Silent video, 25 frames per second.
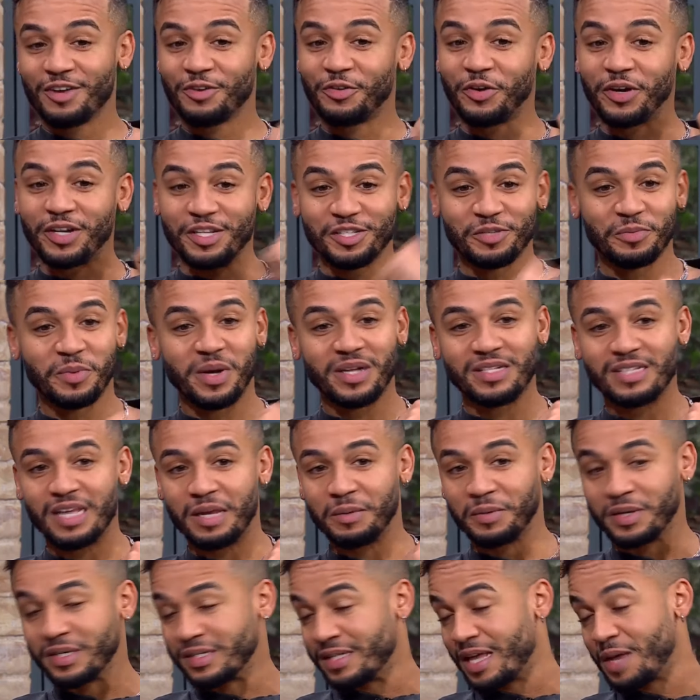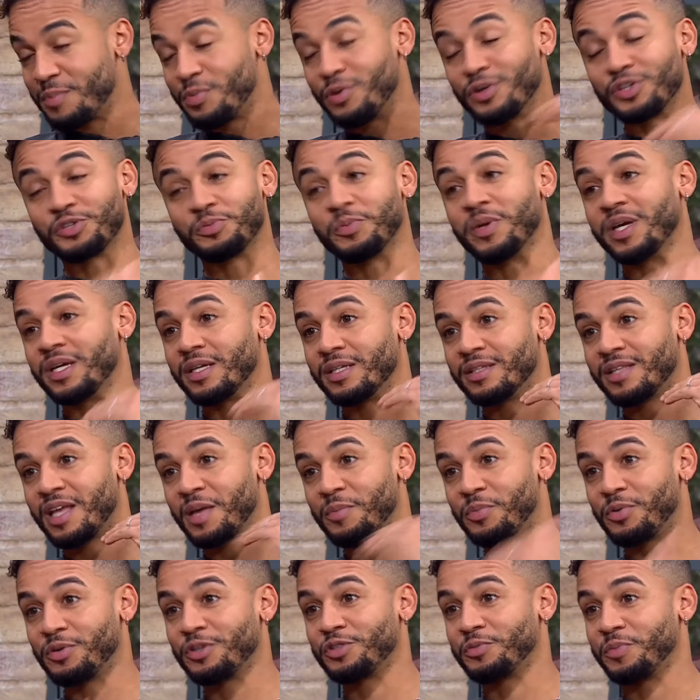credit to my team because they push me.
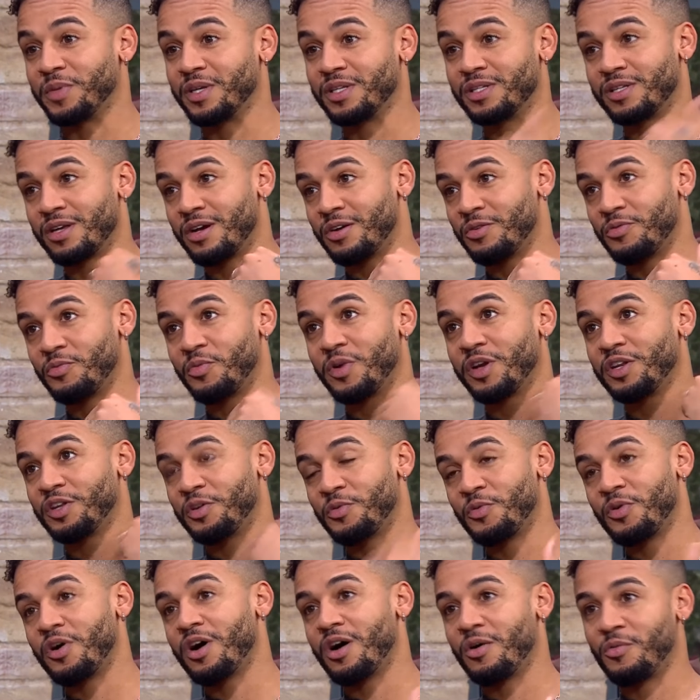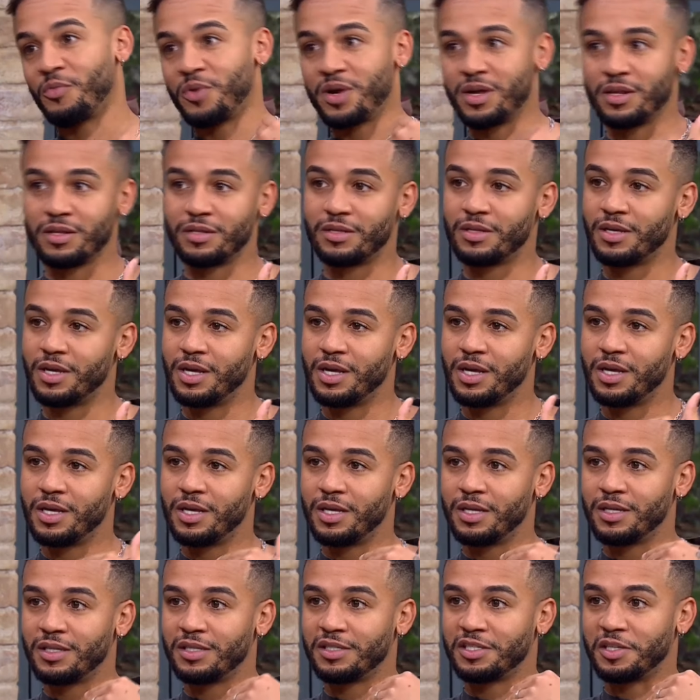They push me. So when you are with
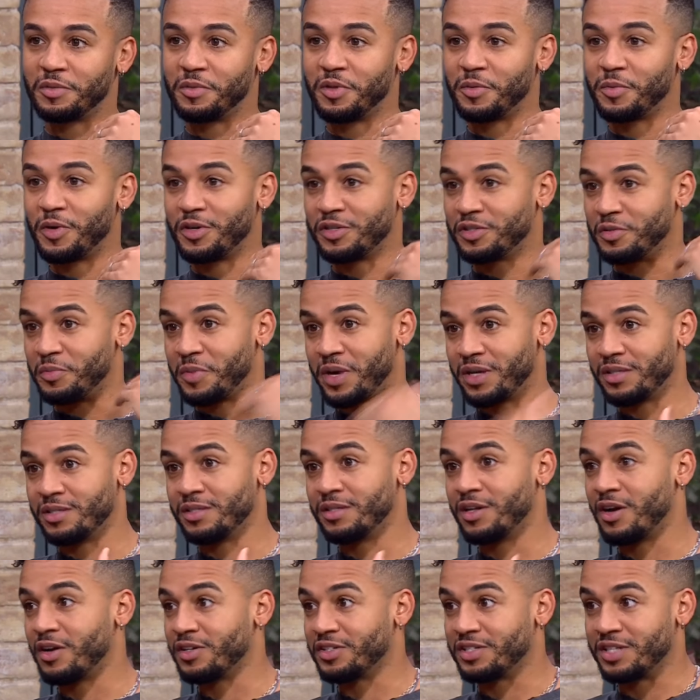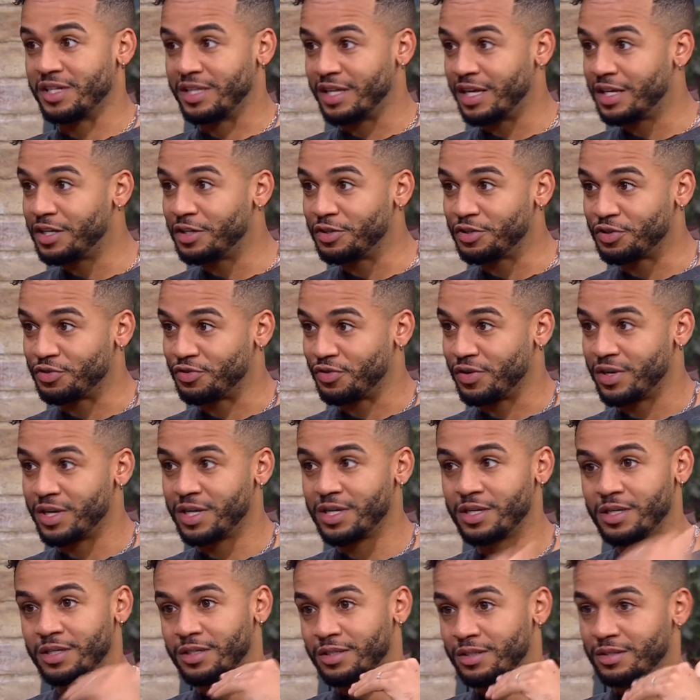some of the most amazing dancers in the
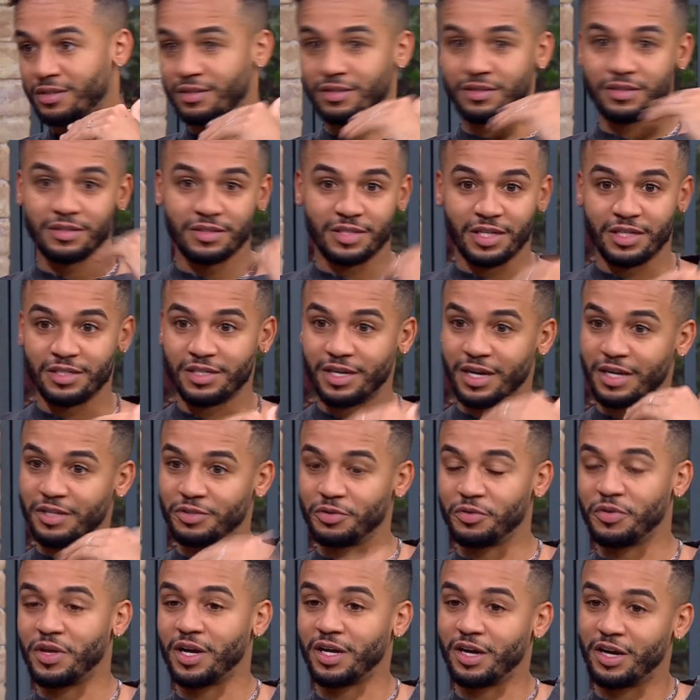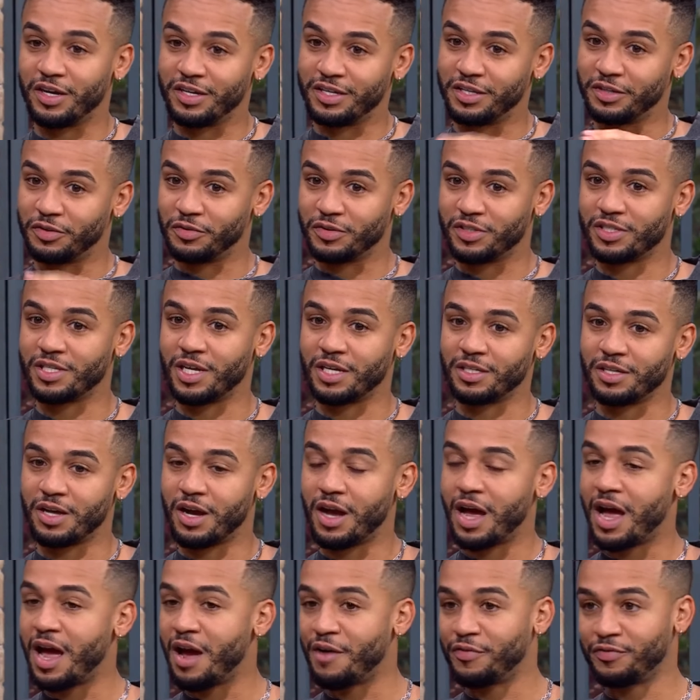industry, DJs, all that kind of thing on the stage,
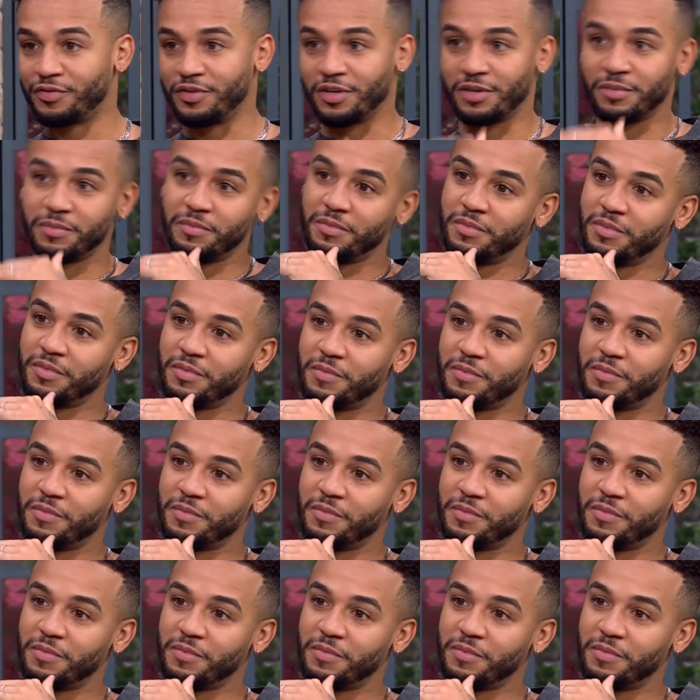I have to